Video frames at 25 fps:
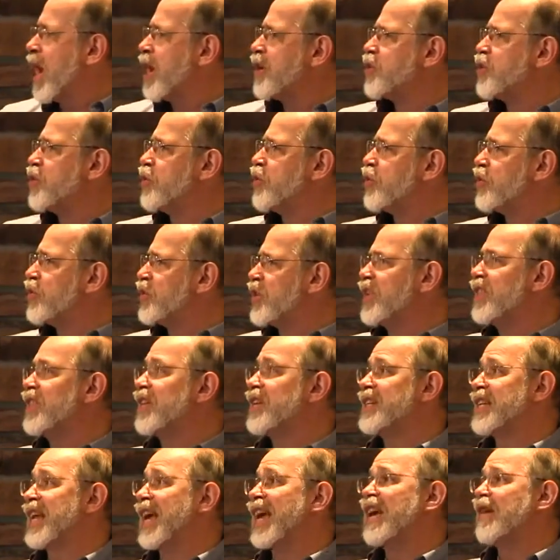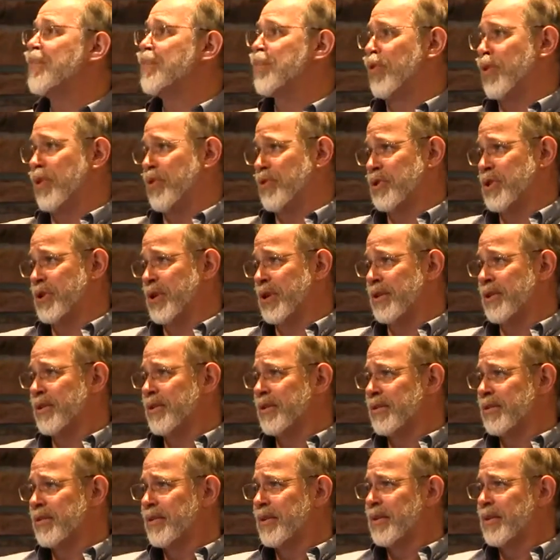as you see the day approaching.